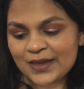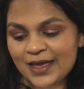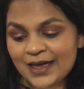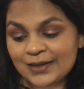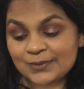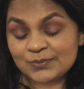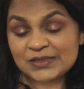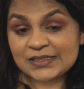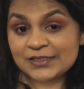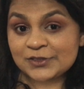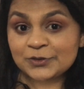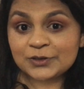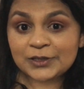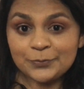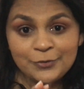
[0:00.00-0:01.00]
I'm
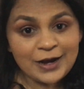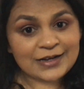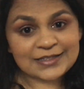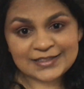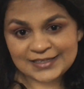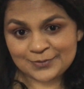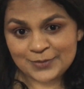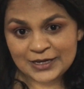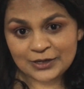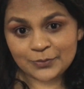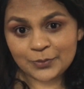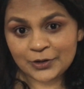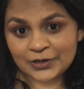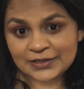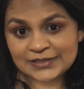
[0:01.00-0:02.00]
still a practicing makeup
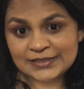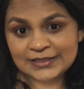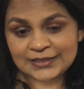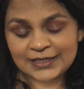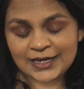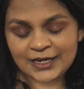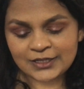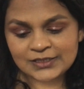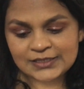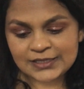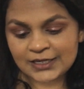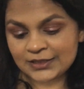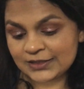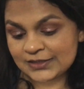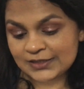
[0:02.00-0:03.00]
artist and a
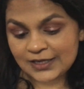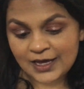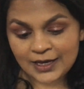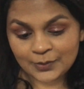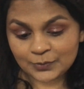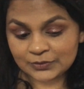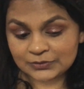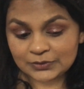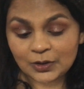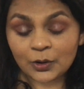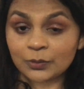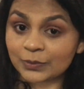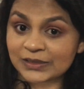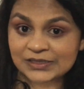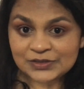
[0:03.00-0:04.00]
hairstylist. I will
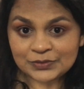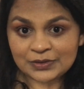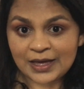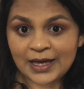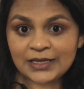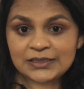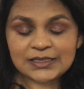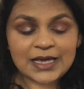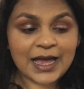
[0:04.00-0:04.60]
always do that.